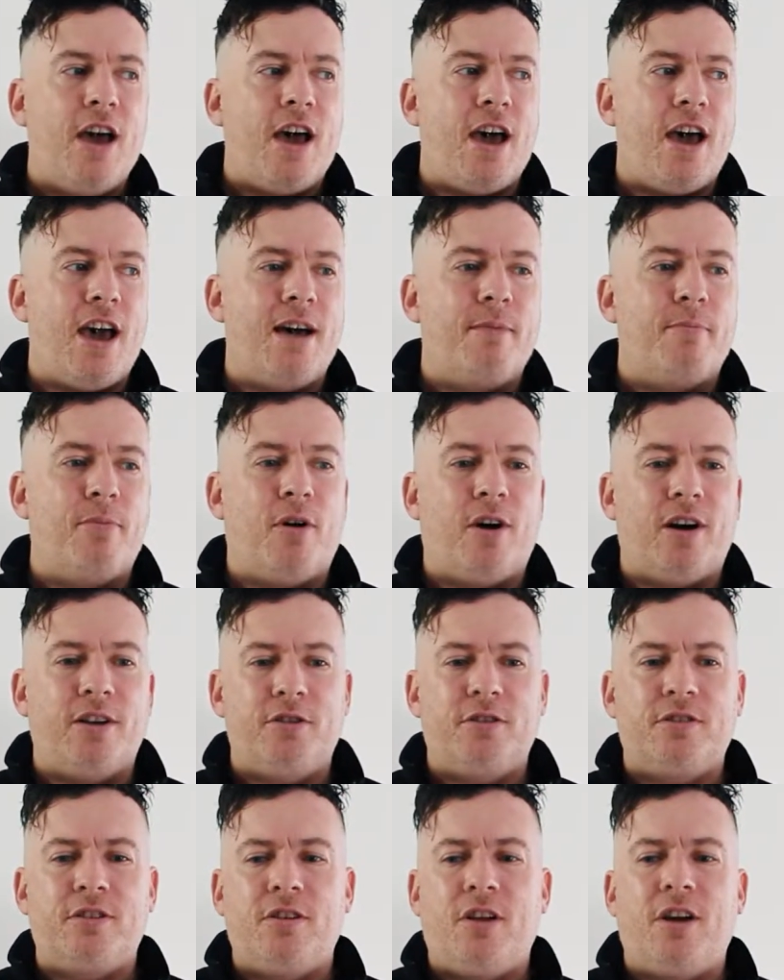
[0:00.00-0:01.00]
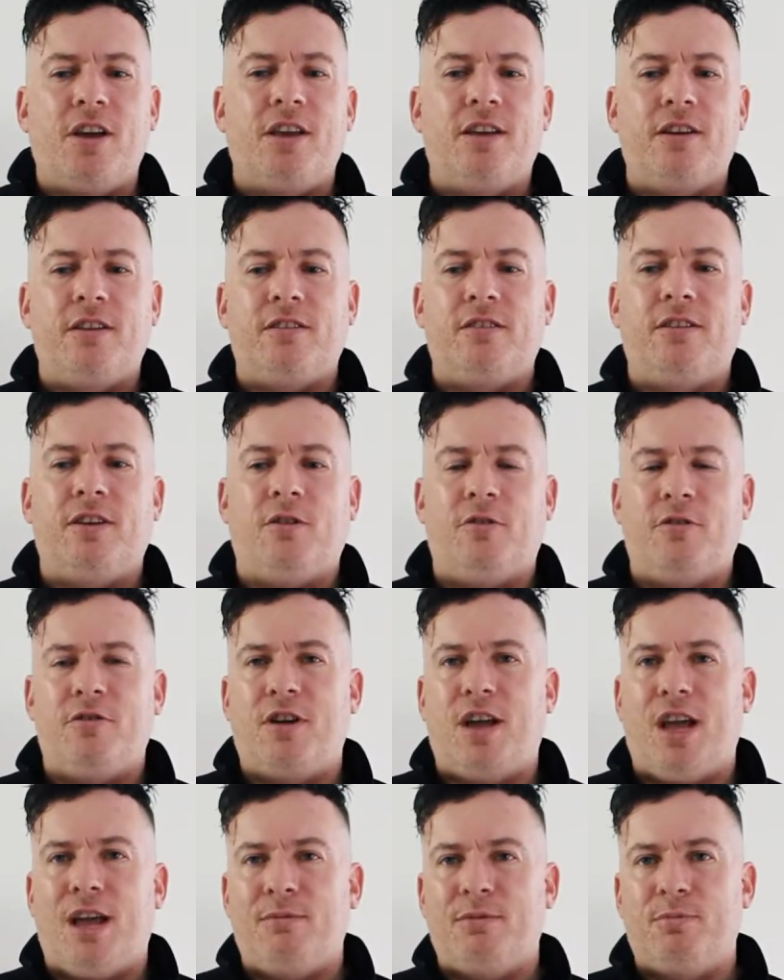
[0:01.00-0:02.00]
Um, but I just like the
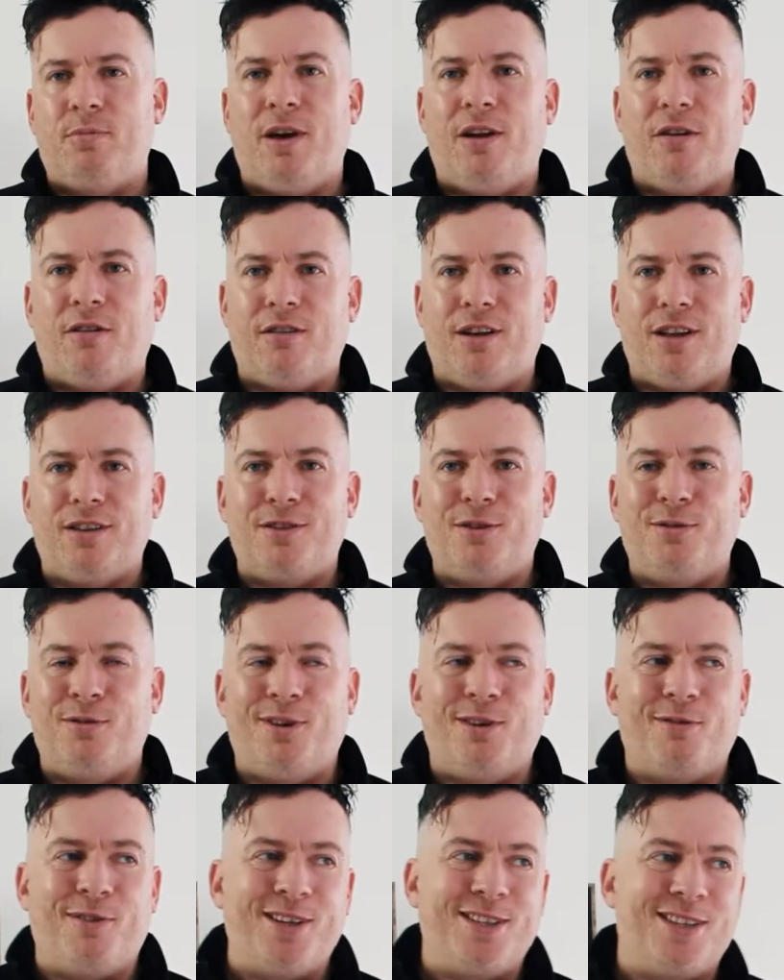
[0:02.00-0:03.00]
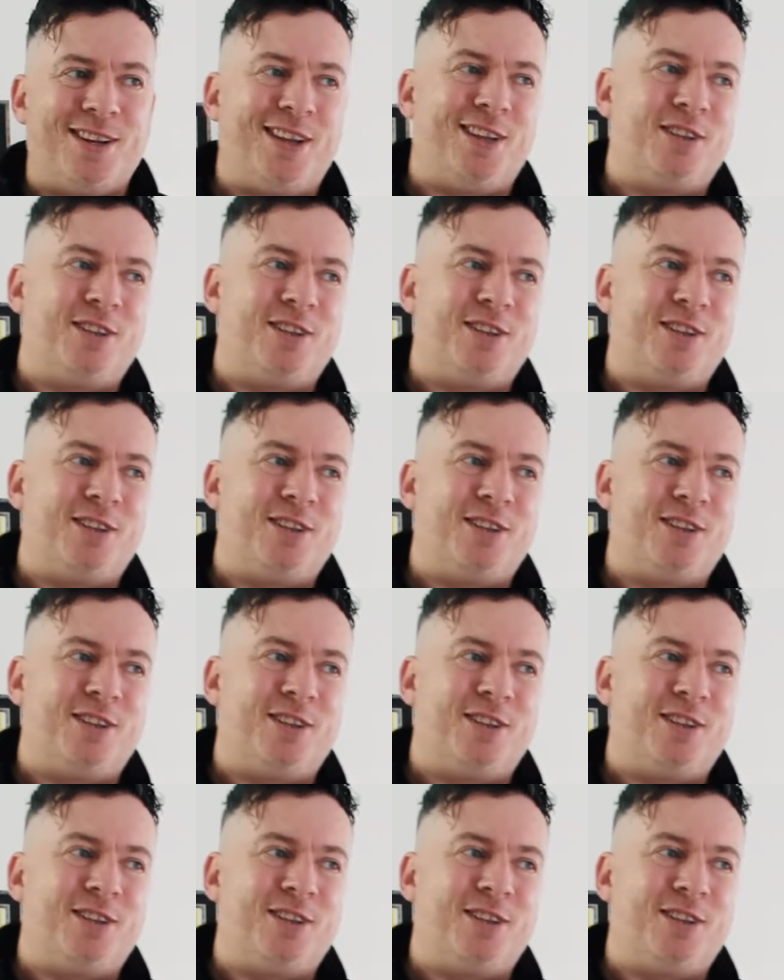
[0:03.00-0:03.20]
other games better, that's the only reason.